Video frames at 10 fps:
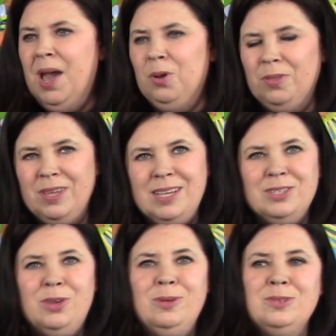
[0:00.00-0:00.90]
out on the
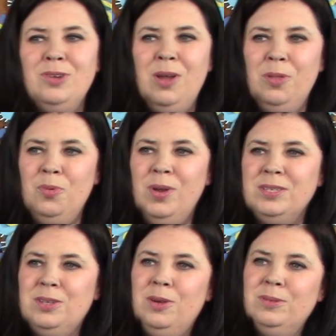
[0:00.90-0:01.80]
East Coast or out on the
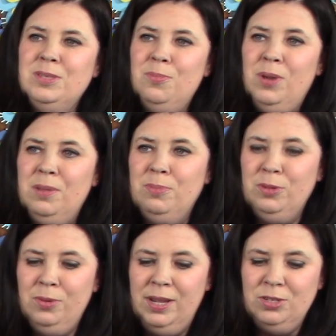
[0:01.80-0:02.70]
West Coast, the bright
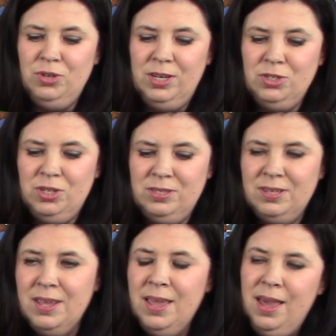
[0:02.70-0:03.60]
blue
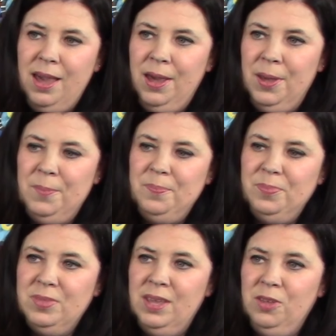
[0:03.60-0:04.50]
hydrangeas.
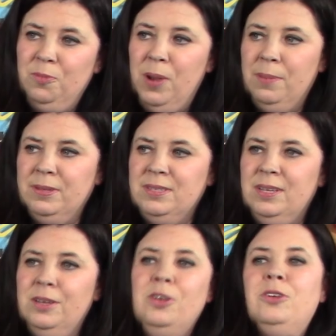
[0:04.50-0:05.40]
that you've probably
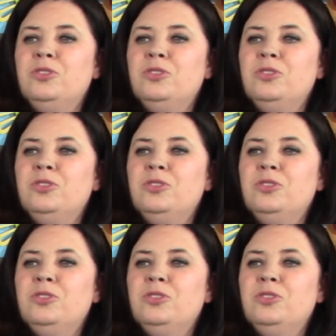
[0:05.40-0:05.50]
seen in your